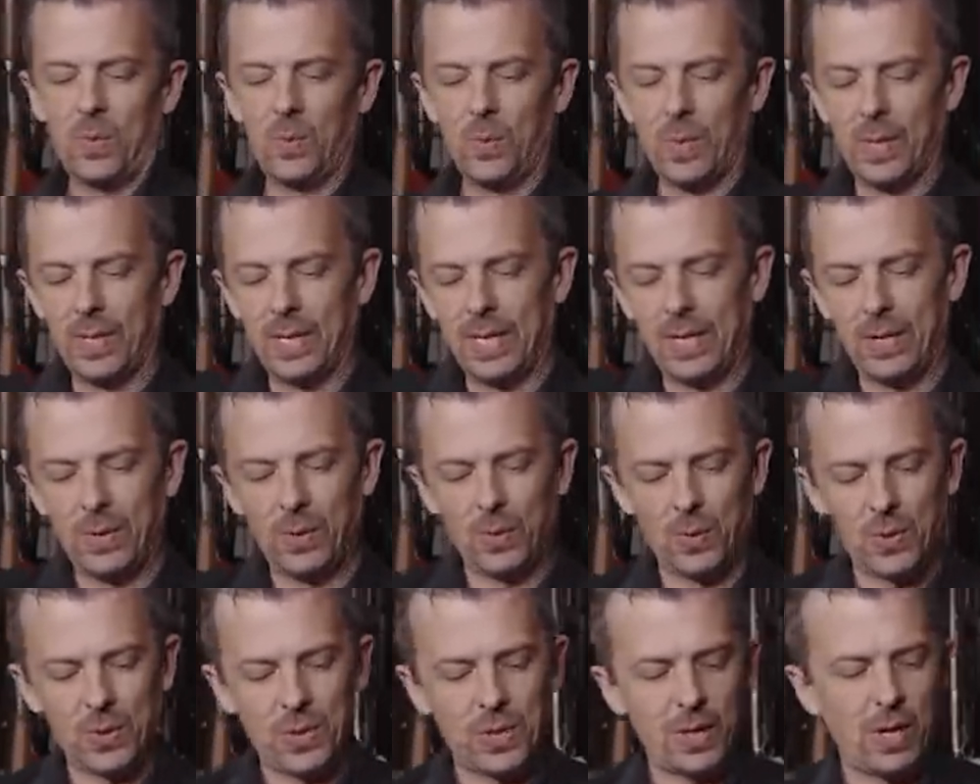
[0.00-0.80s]
We then
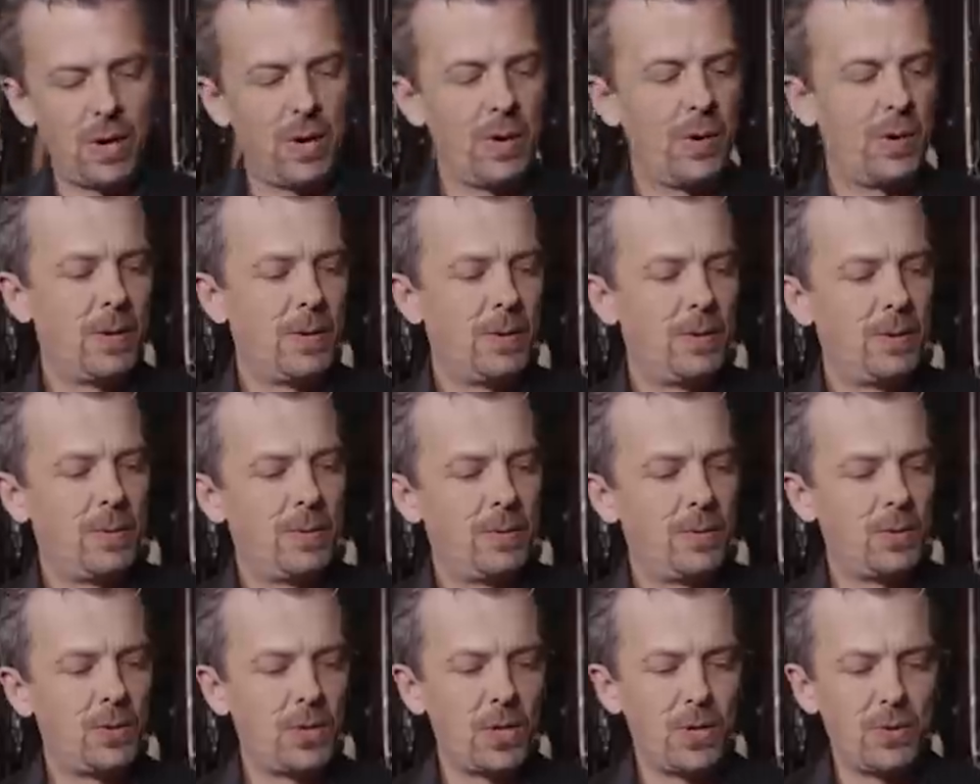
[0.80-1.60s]
also
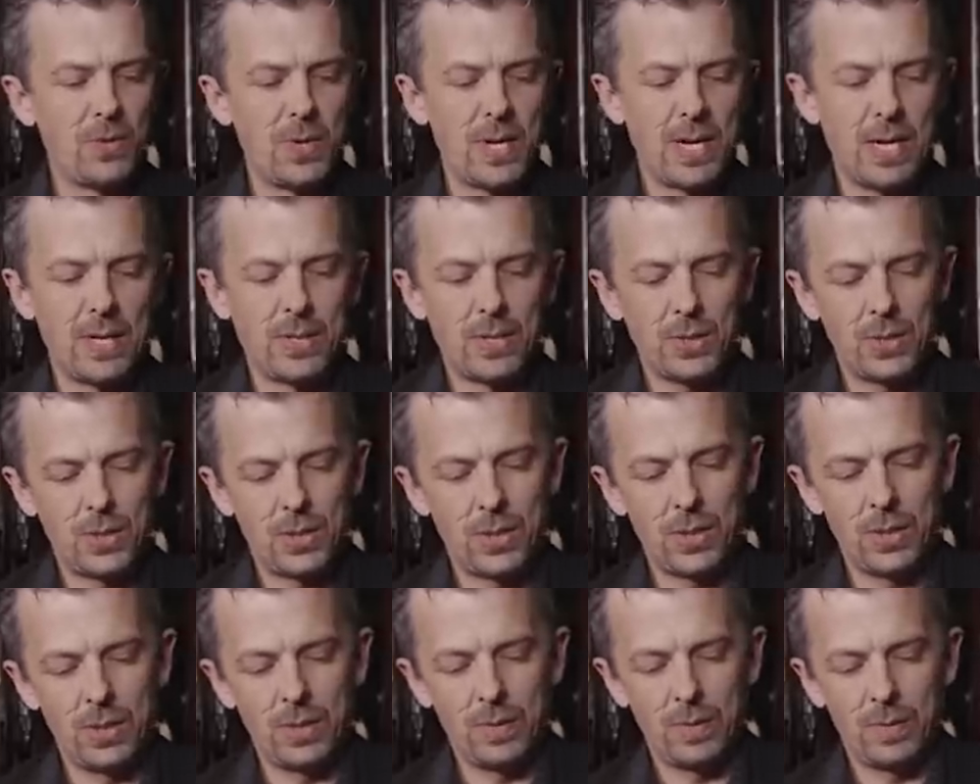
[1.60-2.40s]
do need
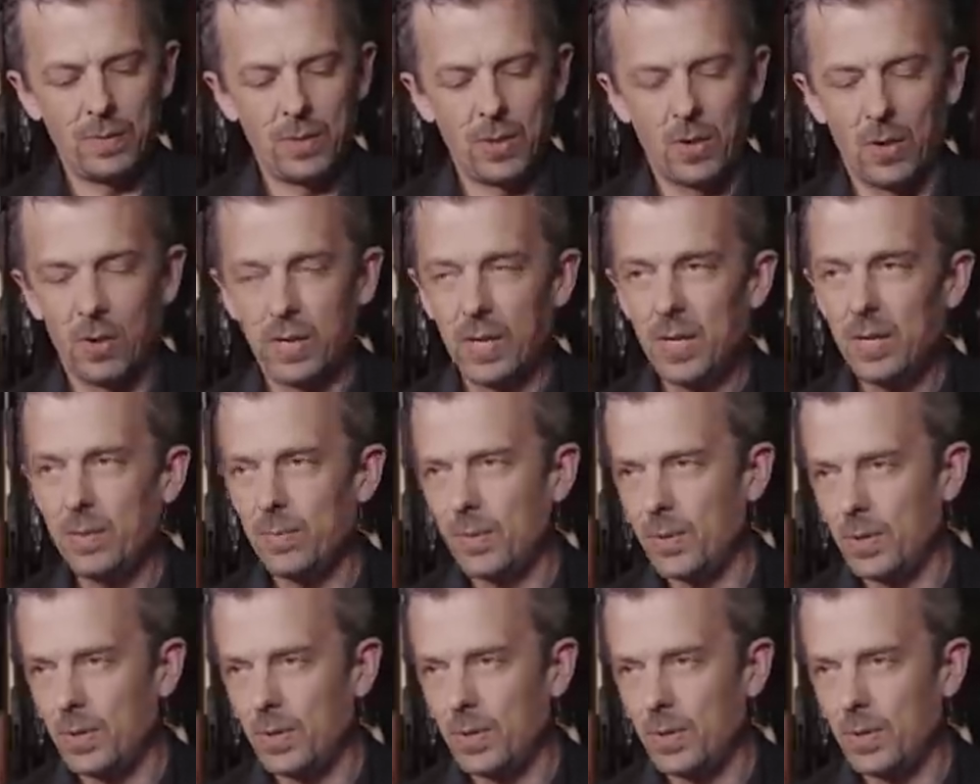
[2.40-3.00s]
to cock it,